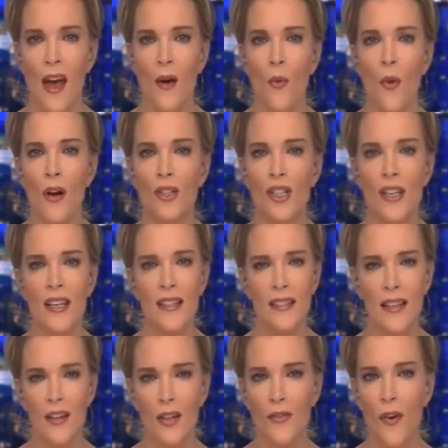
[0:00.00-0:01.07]
And while she
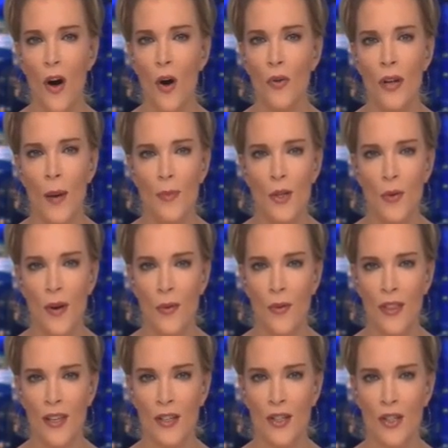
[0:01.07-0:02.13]
easily could have owned up to it
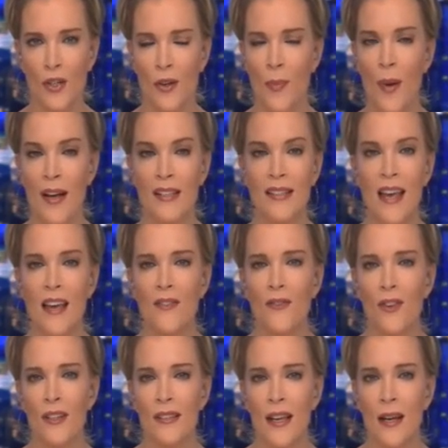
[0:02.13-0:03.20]
with this jury by saying,
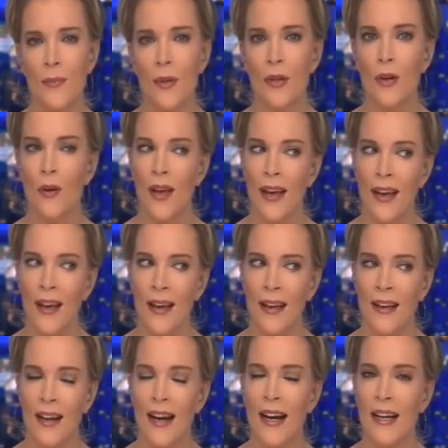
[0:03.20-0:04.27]
for example, okay,